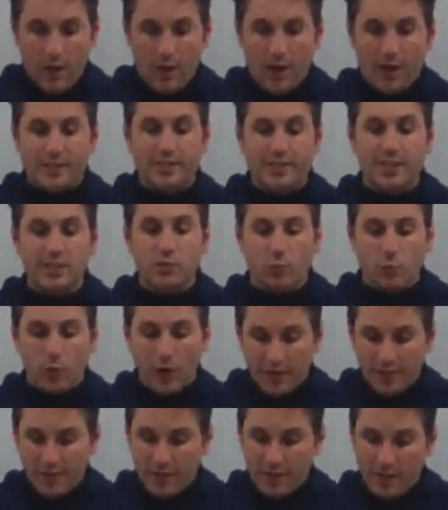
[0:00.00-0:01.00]
Right, it says
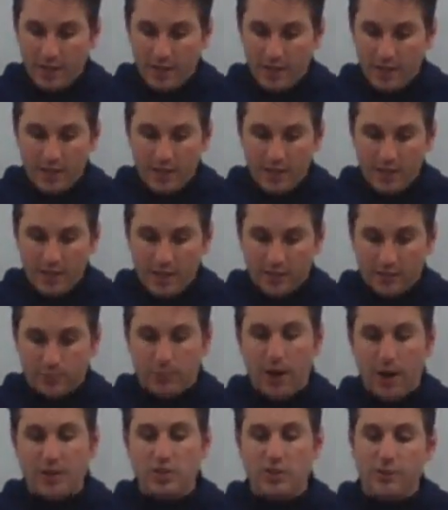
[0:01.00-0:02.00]
write the
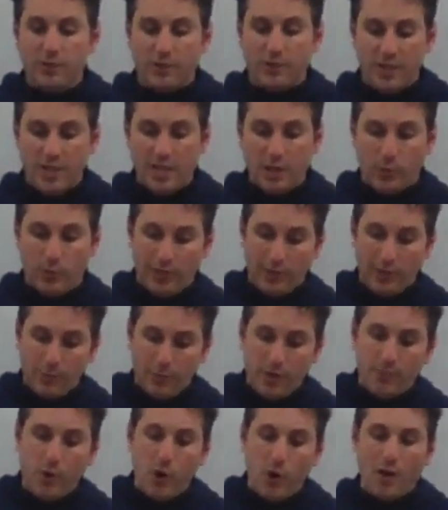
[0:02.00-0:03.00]
expression for the
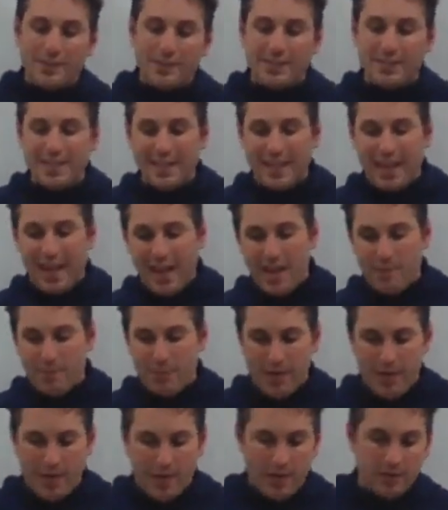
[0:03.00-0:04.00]
equilibrium constant
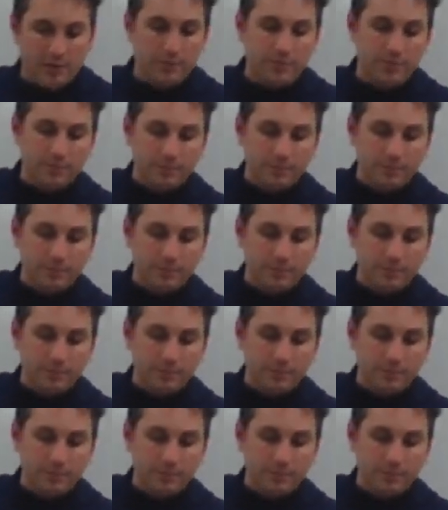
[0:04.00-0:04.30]
Kp